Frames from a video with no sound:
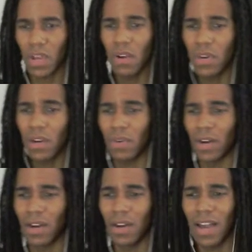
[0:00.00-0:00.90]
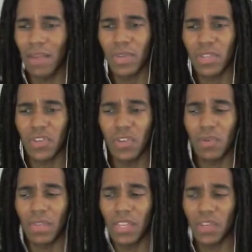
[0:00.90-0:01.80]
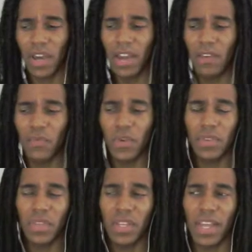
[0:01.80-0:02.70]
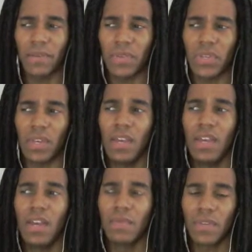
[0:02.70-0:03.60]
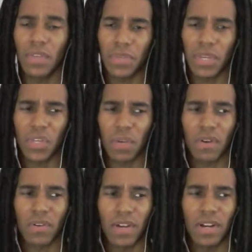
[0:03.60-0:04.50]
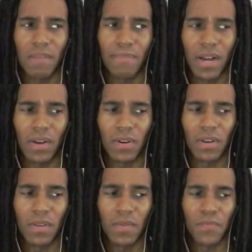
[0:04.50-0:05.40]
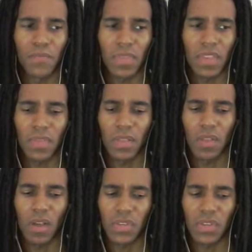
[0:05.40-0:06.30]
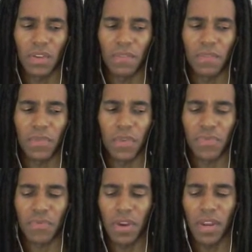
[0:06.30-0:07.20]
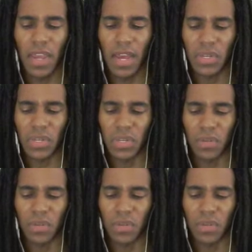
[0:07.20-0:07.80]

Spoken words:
Oh no, I would too, and that's kind of one of the things I regretted about the loss of the 3DS,